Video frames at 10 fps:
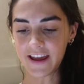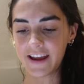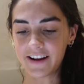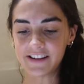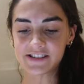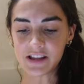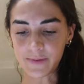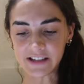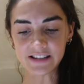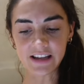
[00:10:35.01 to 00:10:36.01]
and it's the
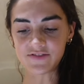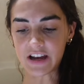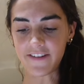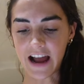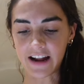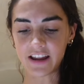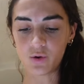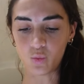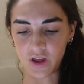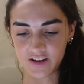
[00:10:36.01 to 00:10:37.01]
best lift I've had
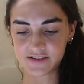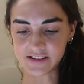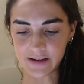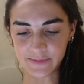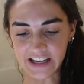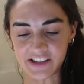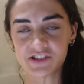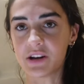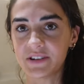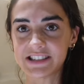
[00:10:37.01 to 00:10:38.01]
in weeks. I'm getting
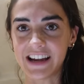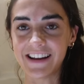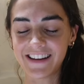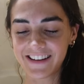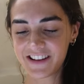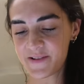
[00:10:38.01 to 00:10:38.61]
so excited.